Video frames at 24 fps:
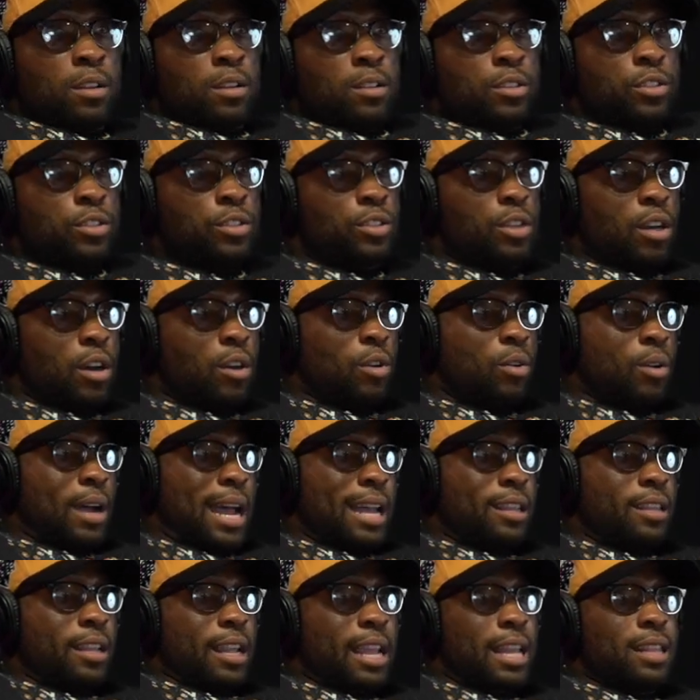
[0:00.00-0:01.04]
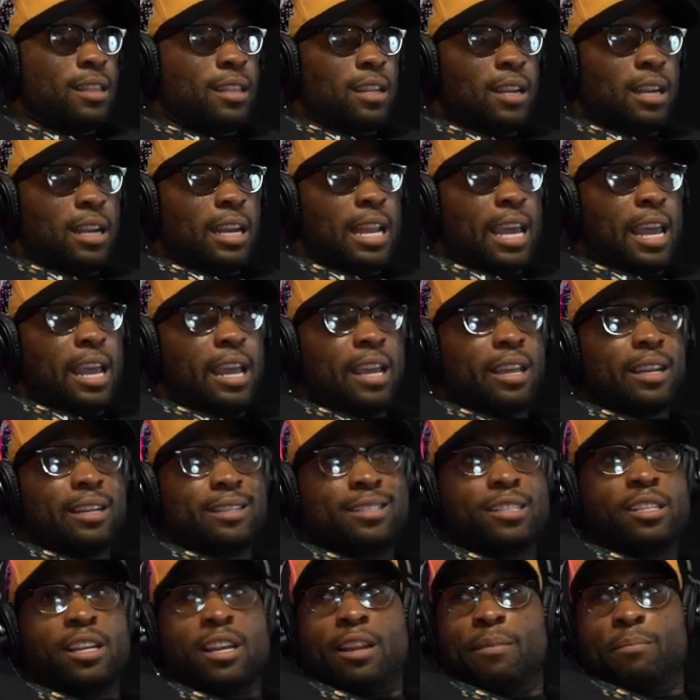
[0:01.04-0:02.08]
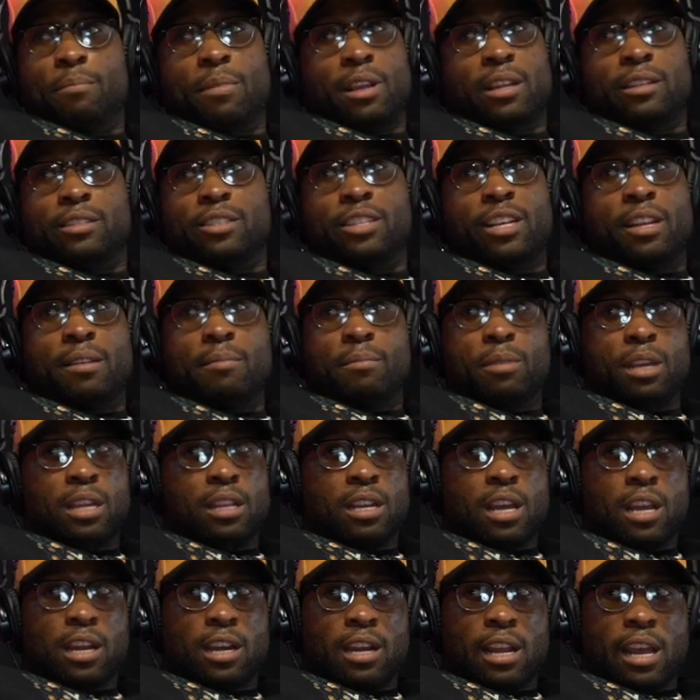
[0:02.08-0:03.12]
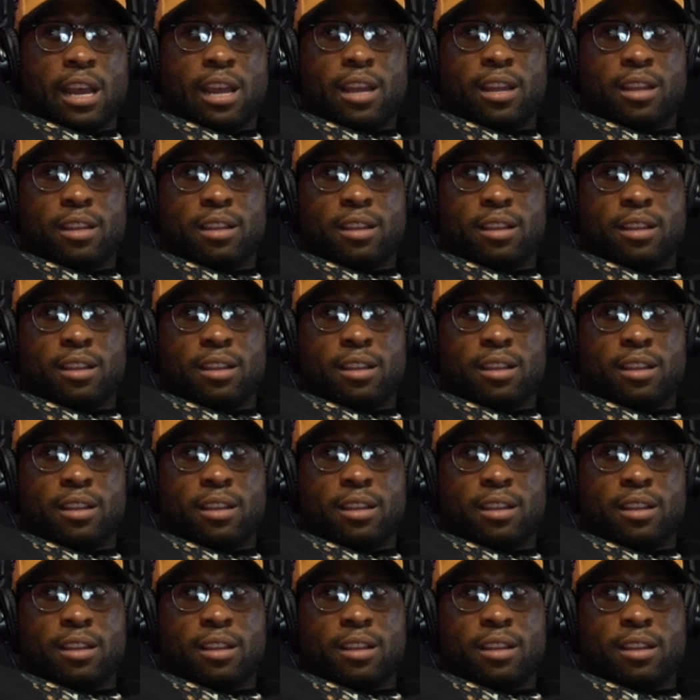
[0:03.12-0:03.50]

So at the end of the day, it shouldn't it shouldn't be none of that.